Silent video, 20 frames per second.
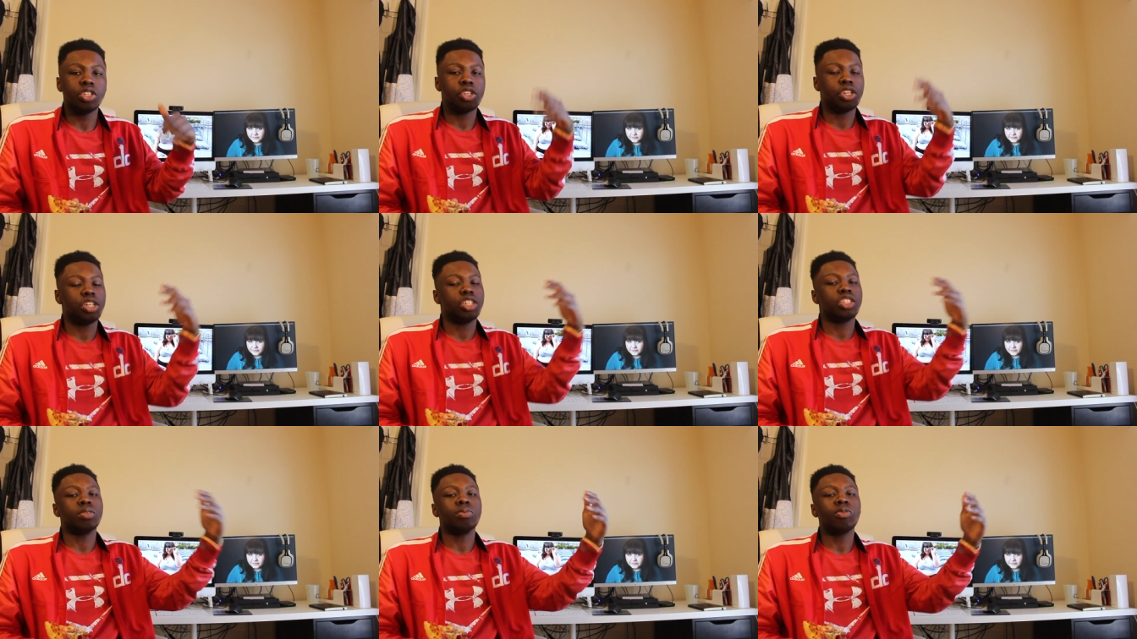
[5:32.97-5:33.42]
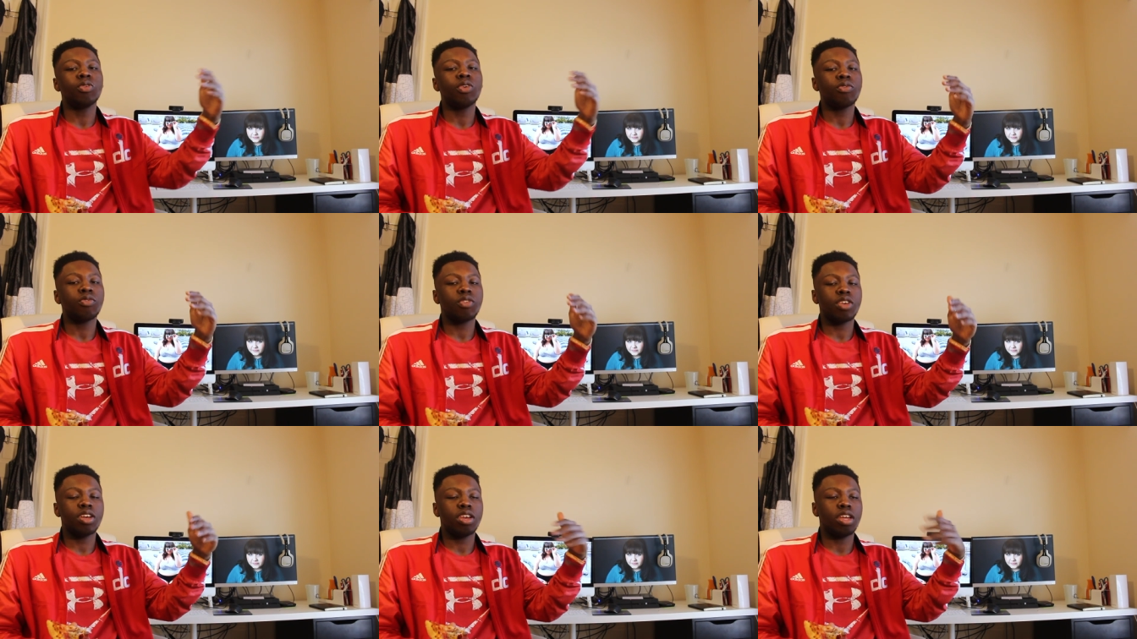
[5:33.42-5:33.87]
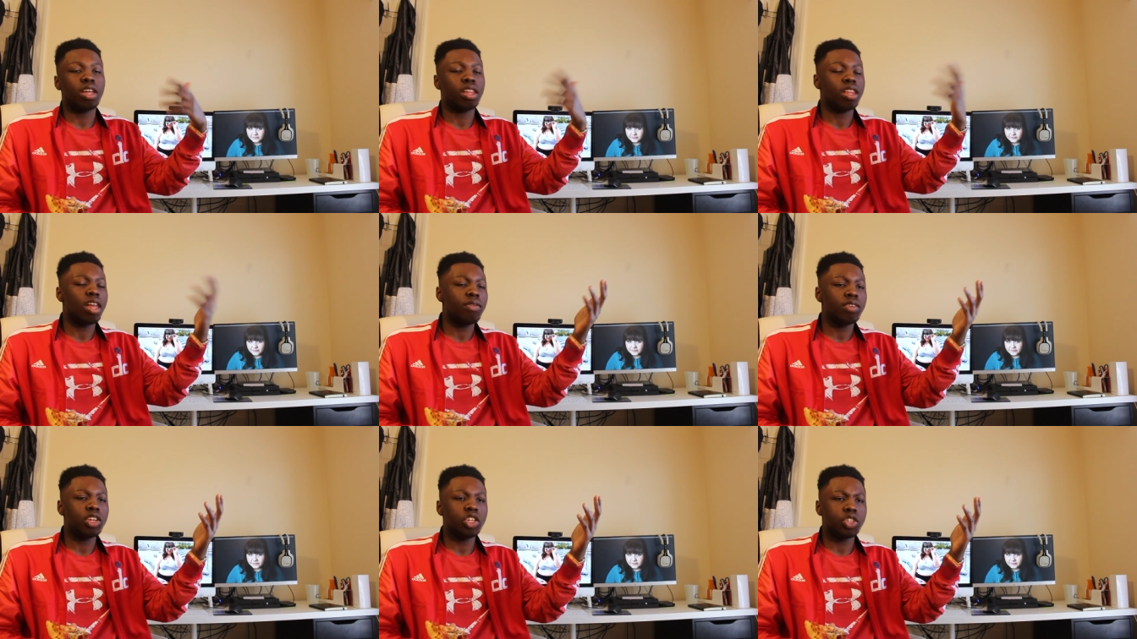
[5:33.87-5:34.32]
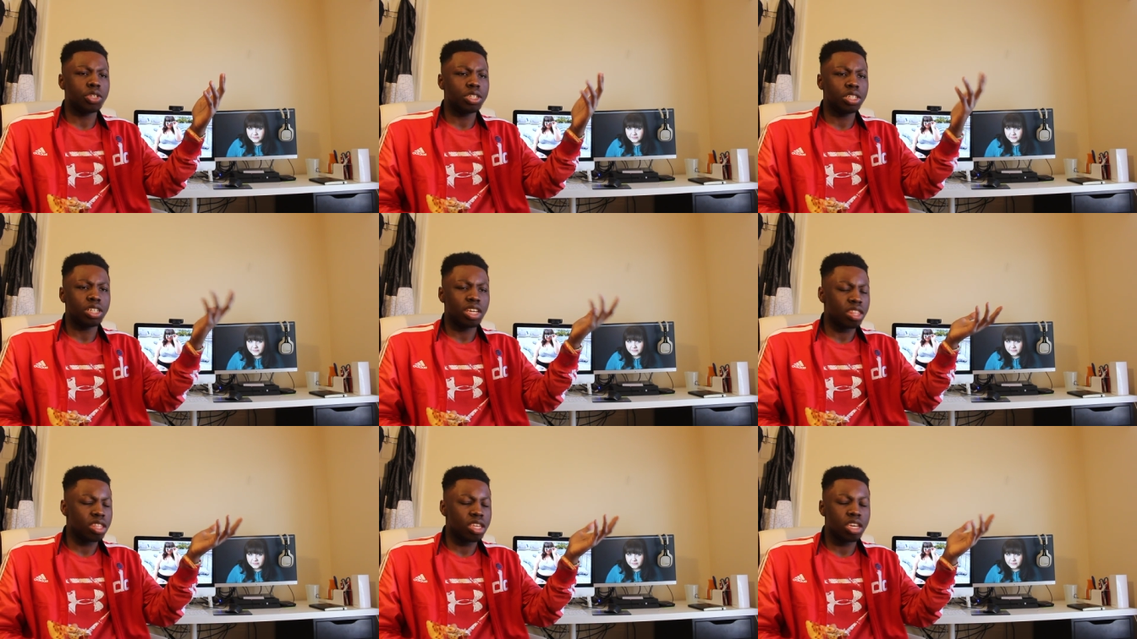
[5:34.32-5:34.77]
She gets a boyfriend, a love
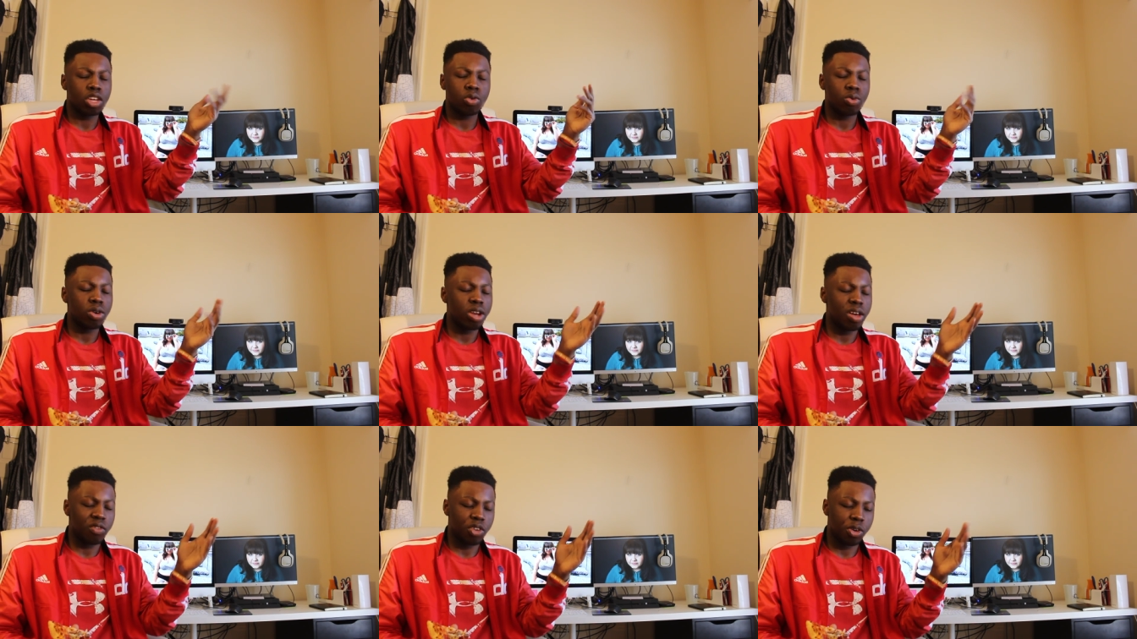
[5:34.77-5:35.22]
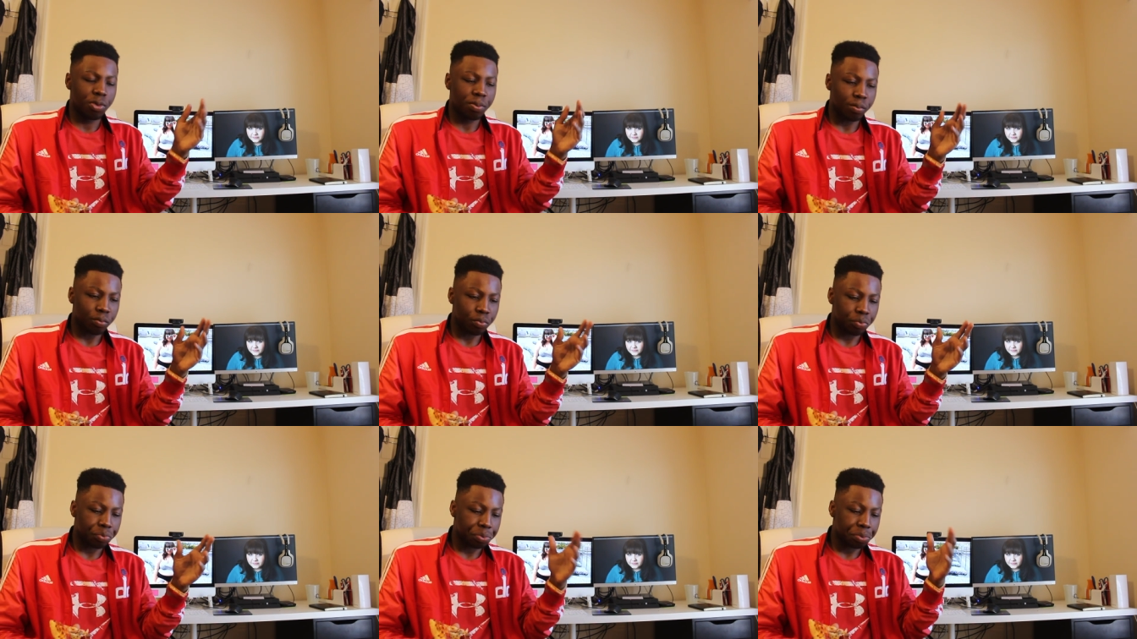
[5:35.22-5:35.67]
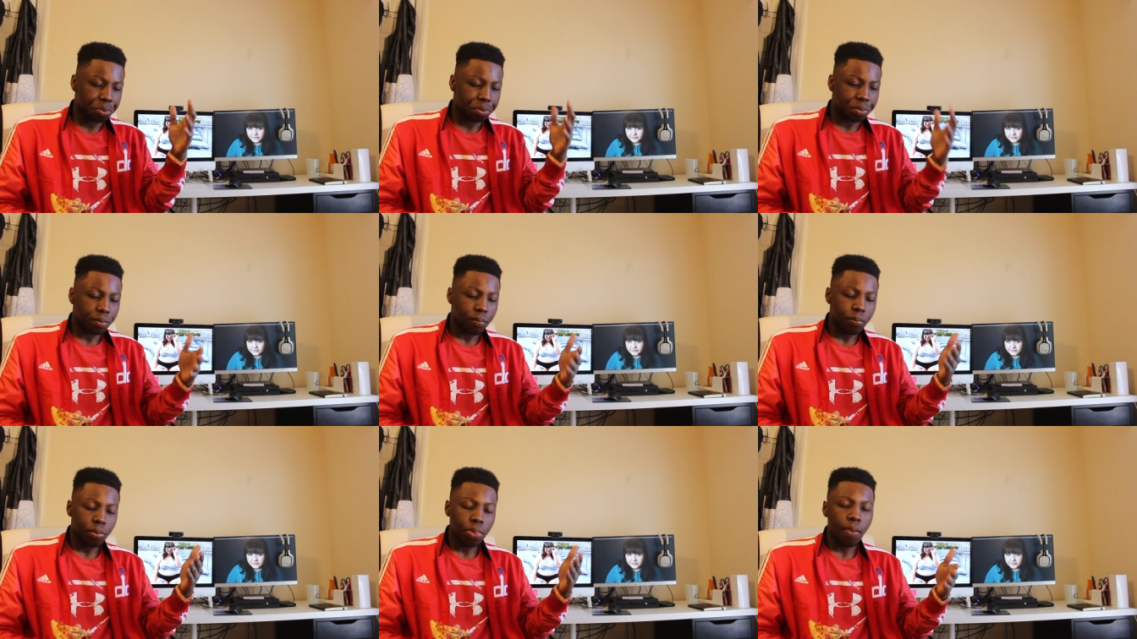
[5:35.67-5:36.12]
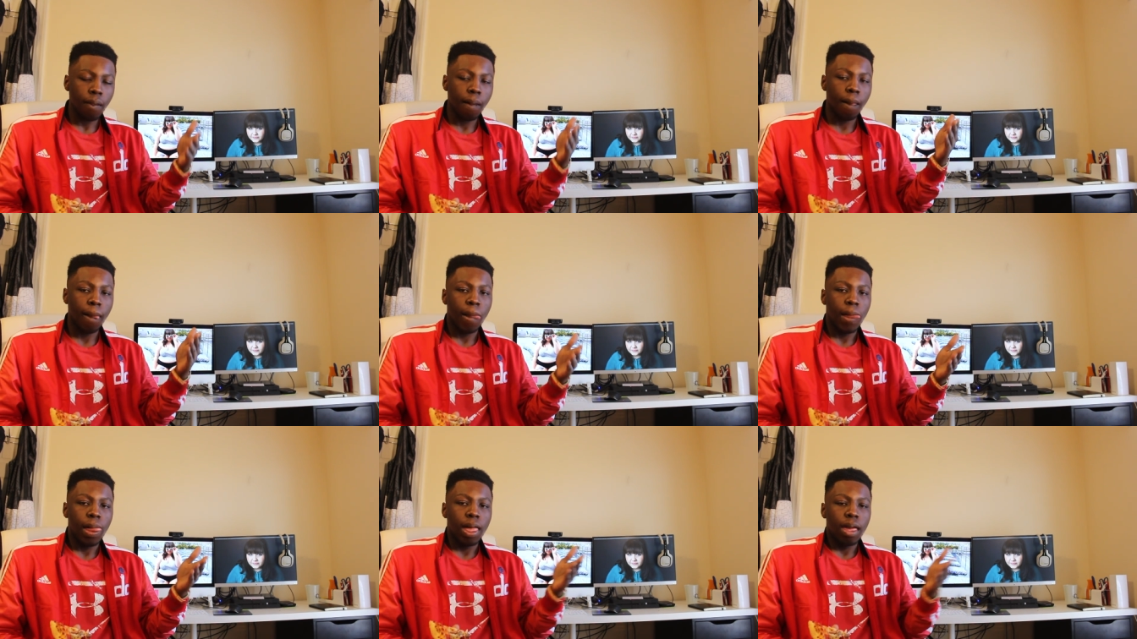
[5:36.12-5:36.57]
interest, I think, or whatever.
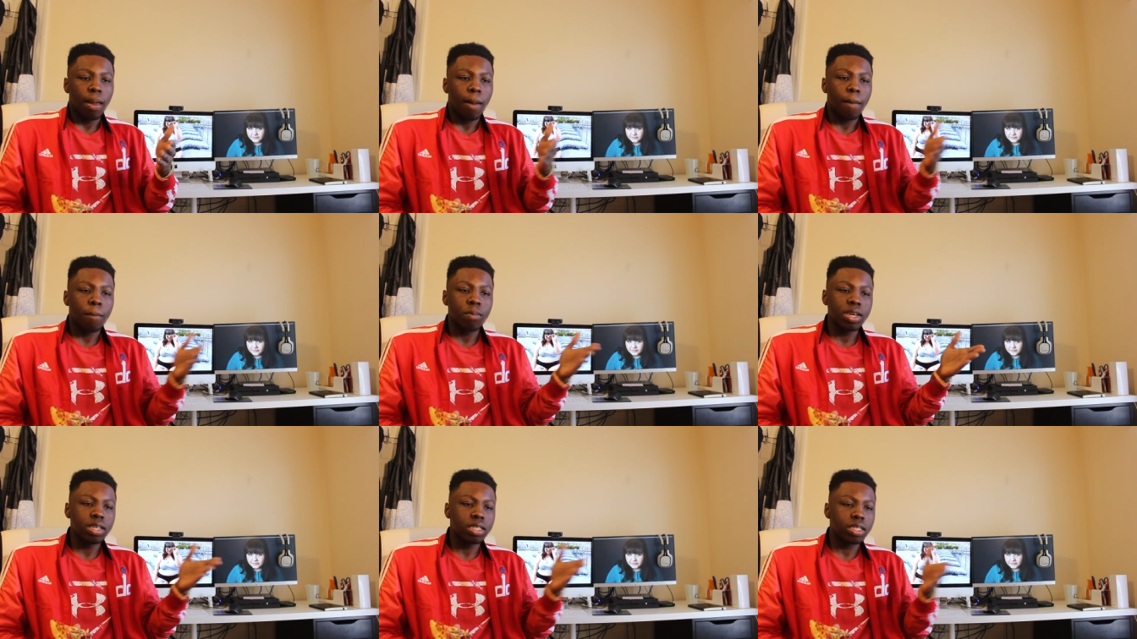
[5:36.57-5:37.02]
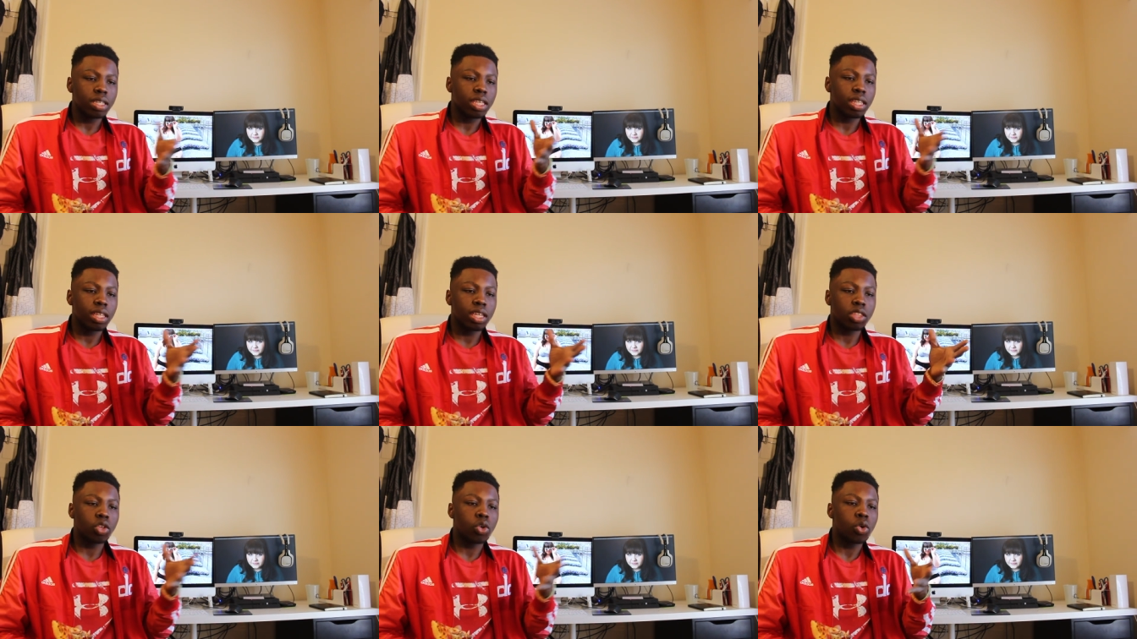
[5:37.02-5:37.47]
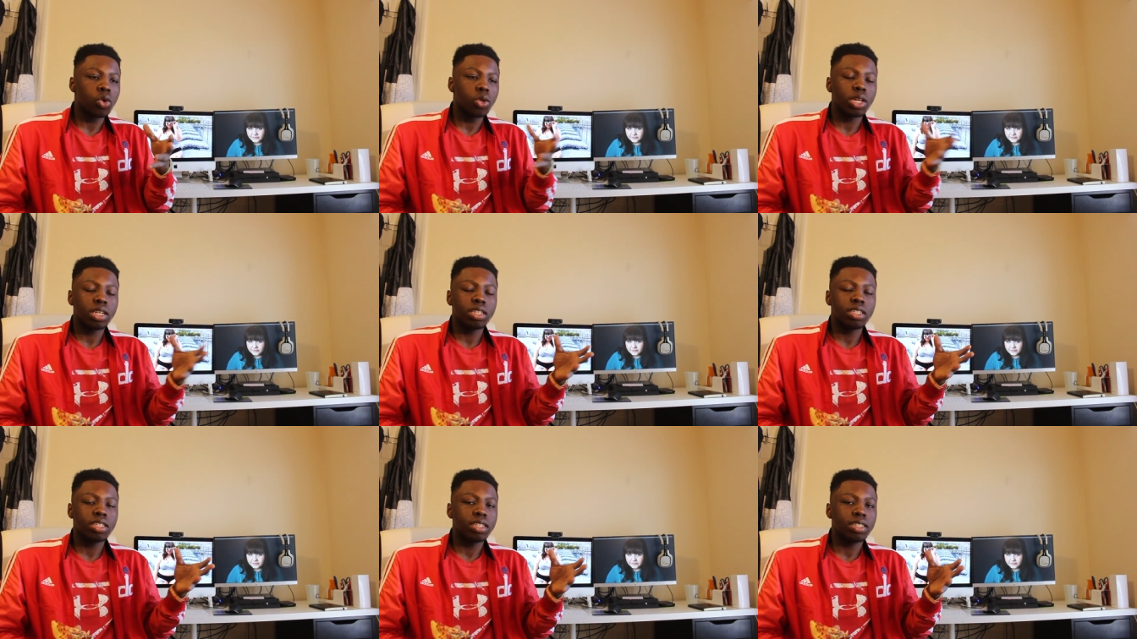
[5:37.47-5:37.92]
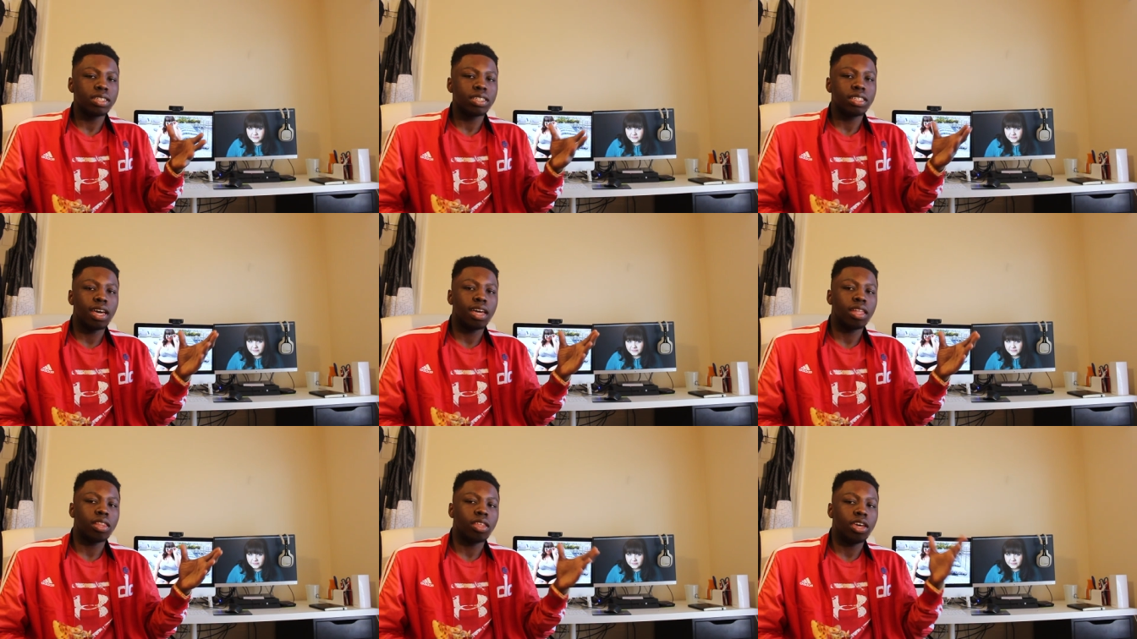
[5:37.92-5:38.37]
And basically, the whole idea is
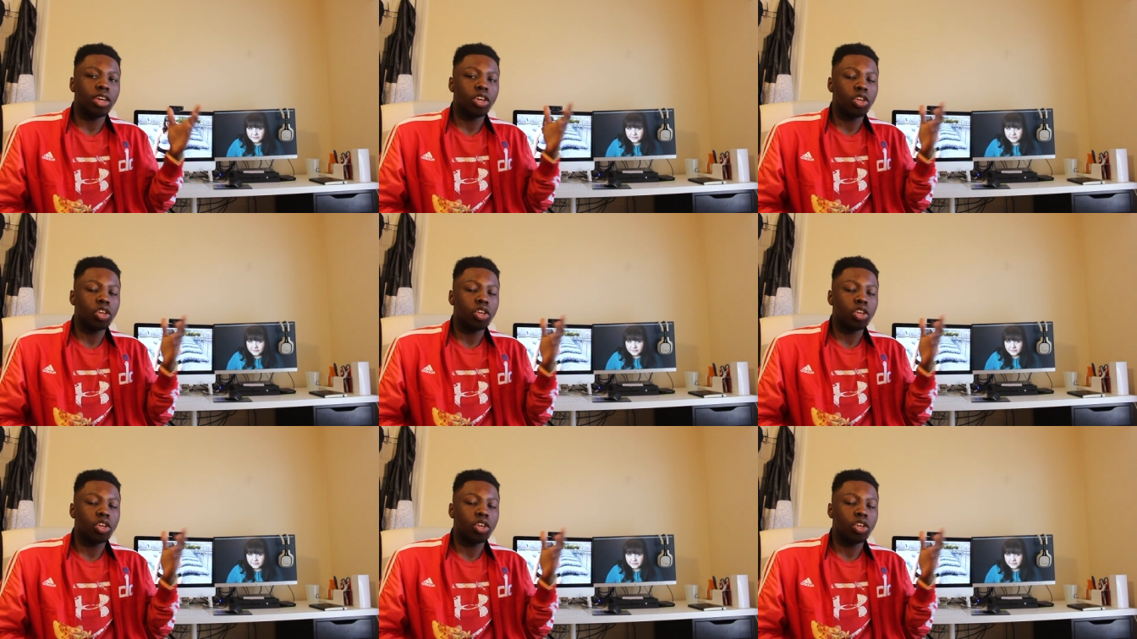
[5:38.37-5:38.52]
that,